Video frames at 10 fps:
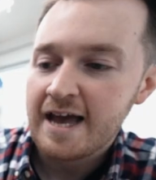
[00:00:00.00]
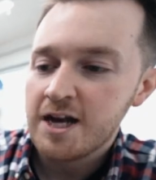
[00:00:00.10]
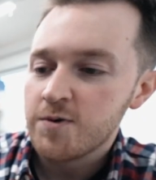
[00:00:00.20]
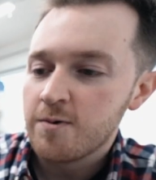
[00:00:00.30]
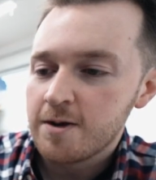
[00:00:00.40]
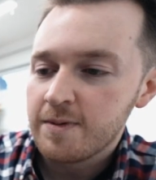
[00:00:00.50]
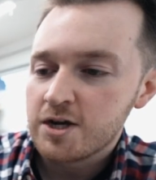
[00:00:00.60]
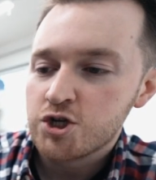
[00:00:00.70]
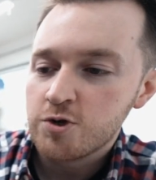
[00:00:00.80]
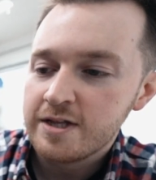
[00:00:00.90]
And we wanna make
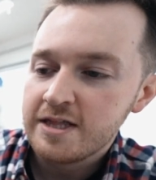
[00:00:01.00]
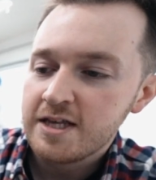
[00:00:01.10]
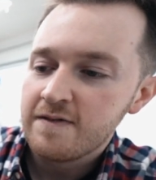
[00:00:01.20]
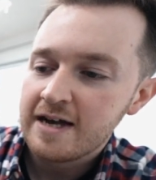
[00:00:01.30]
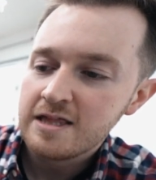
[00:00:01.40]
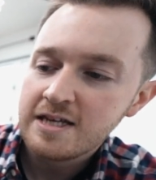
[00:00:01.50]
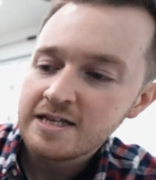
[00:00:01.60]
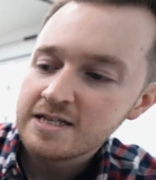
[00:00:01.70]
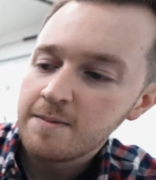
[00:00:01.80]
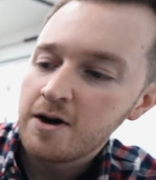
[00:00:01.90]
sure we leave at
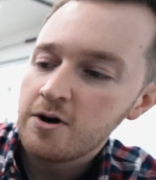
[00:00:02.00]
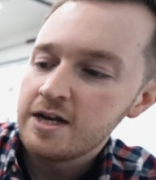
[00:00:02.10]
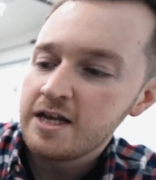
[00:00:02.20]
least about an